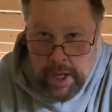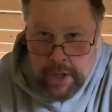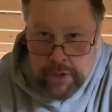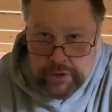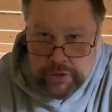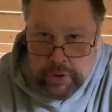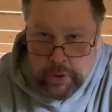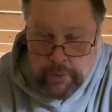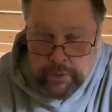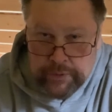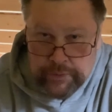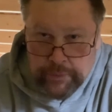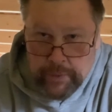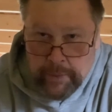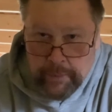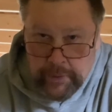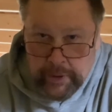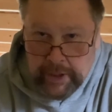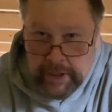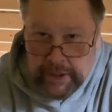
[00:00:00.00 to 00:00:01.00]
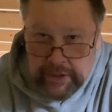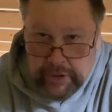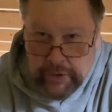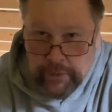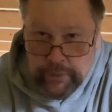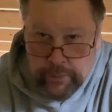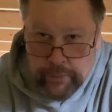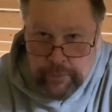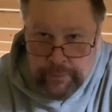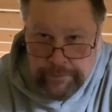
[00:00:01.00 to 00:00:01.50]
So, is what we're going to
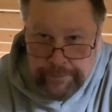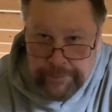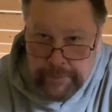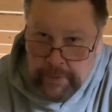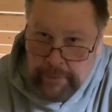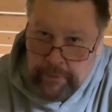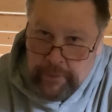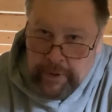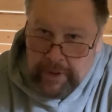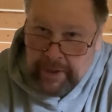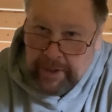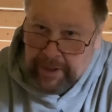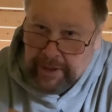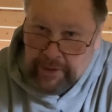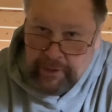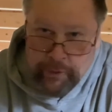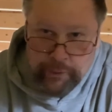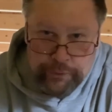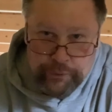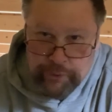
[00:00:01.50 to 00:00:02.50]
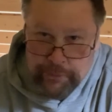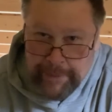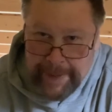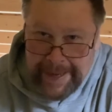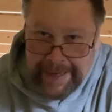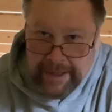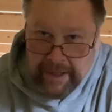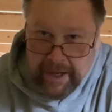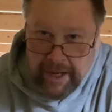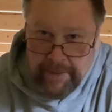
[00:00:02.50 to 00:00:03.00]
do. We're going to close her
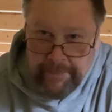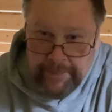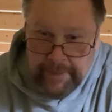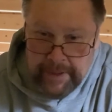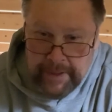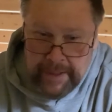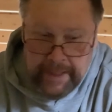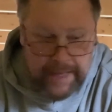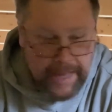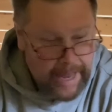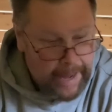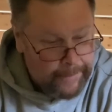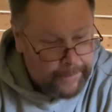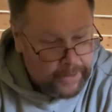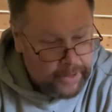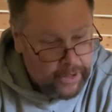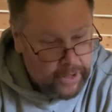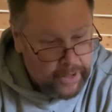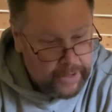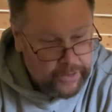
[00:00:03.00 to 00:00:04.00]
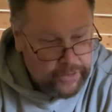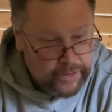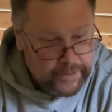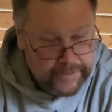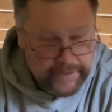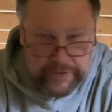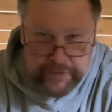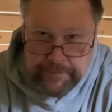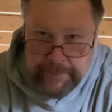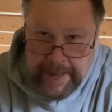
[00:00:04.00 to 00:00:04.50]
back up. I'm going to unhook
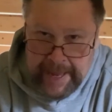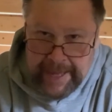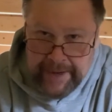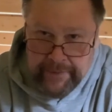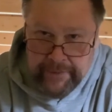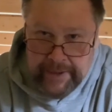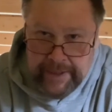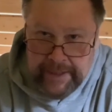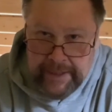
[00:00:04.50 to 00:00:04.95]
this battery.